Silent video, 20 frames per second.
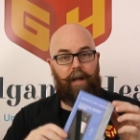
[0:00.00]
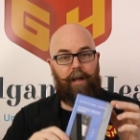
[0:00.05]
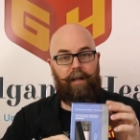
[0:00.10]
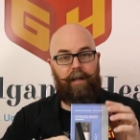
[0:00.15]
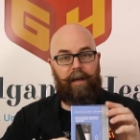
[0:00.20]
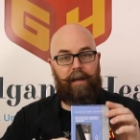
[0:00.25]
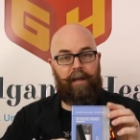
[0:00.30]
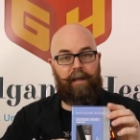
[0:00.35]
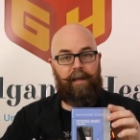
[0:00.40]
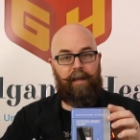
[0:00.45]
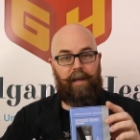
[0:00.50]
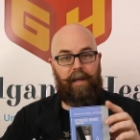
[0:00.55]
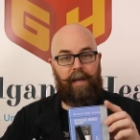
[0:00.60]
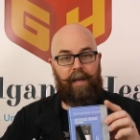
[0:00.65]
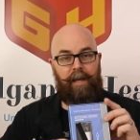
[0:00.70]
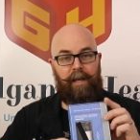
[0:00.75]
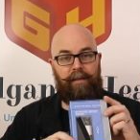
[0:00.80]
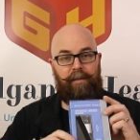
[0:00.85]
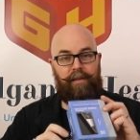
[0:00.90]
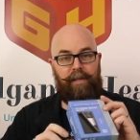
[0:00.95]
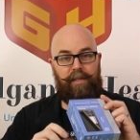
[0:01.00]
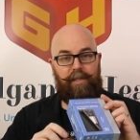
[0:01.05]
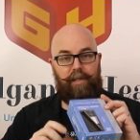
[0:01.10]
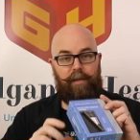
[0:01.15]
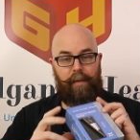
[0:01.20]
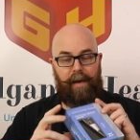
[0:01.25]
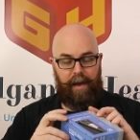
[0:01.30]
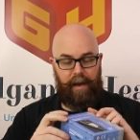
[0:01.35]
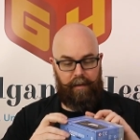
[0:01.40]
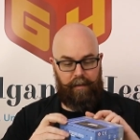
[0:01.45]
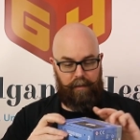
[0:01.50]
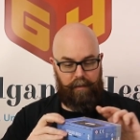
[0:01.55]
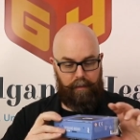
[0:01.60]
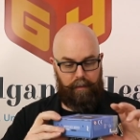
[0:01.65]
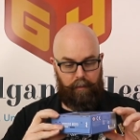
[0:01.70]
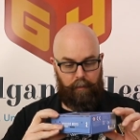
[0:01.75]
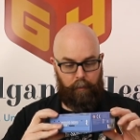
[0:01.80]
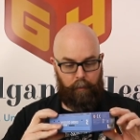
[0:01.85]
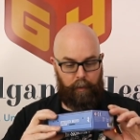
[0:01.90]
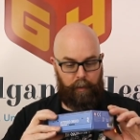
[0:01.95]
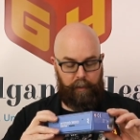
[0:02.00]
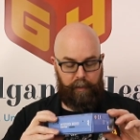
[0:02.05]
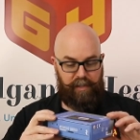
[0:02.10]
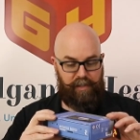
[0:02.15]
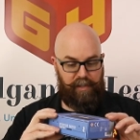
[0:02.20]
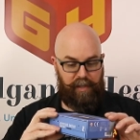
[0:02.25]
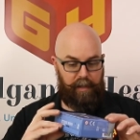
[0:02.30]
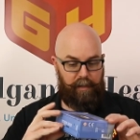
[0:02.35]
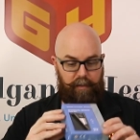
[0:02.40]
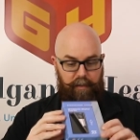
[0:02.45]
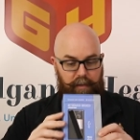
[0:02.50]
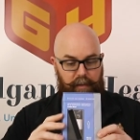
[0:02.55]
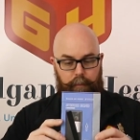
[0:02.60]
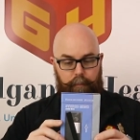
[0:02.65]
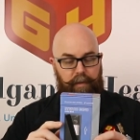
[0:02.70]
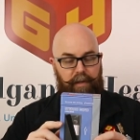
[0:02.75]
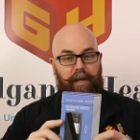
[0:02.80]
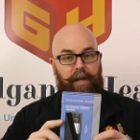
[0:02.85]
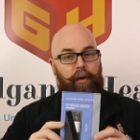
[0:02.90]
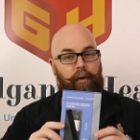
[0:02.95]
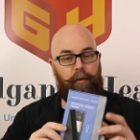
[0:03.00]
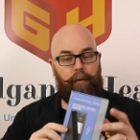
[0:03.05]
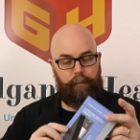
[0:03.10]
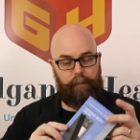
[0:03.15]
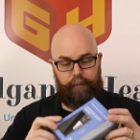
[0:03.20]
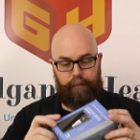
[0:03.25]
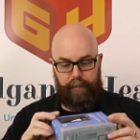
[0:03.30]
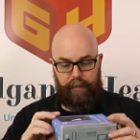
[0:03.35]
like a Discman or a cassette player,